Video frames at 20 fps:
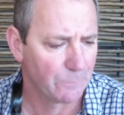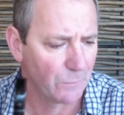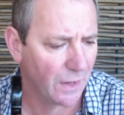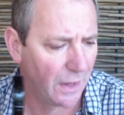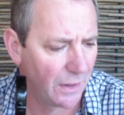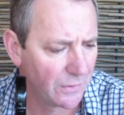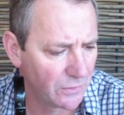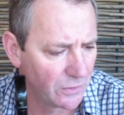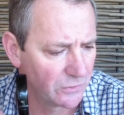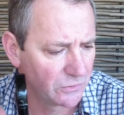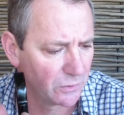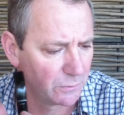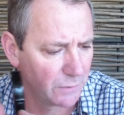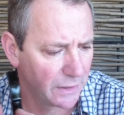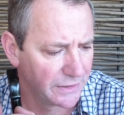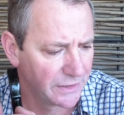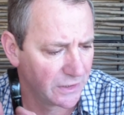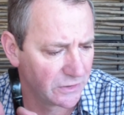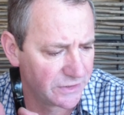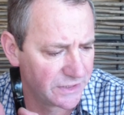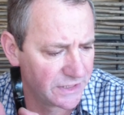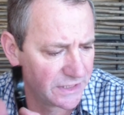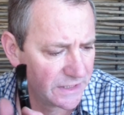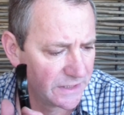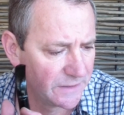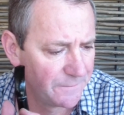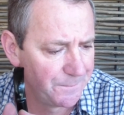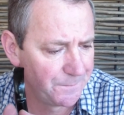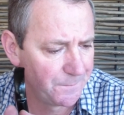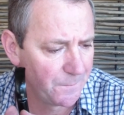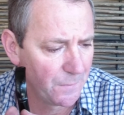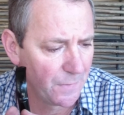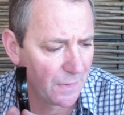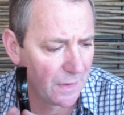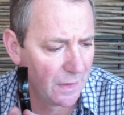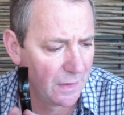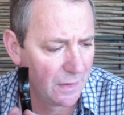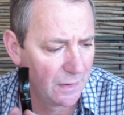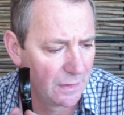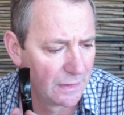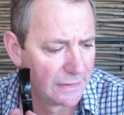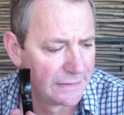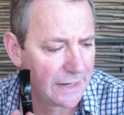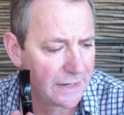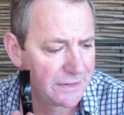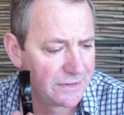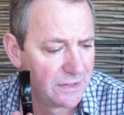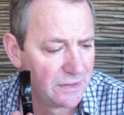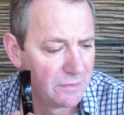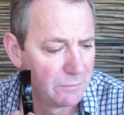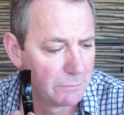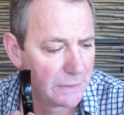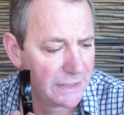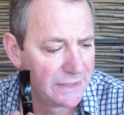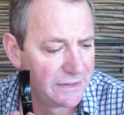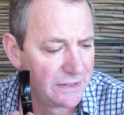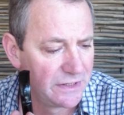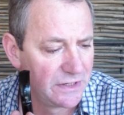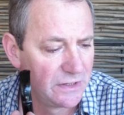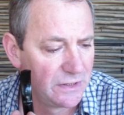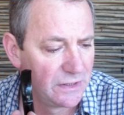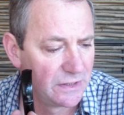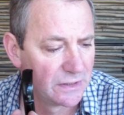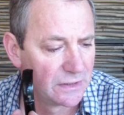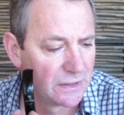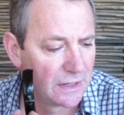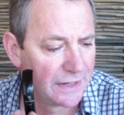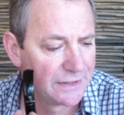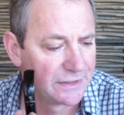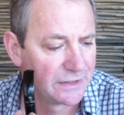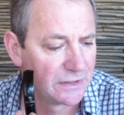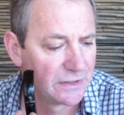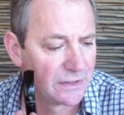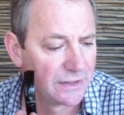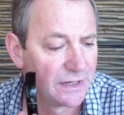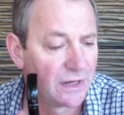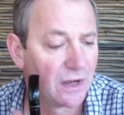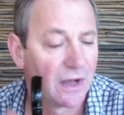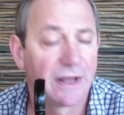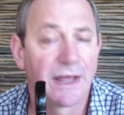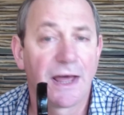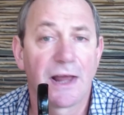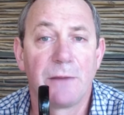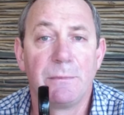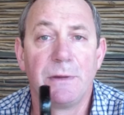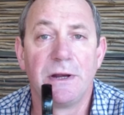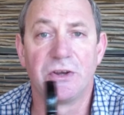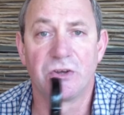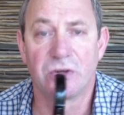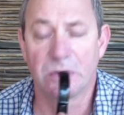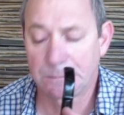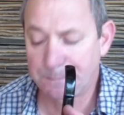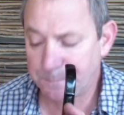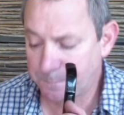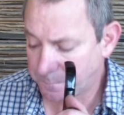I wrote on my notes here, nutty, minty, and caramelish.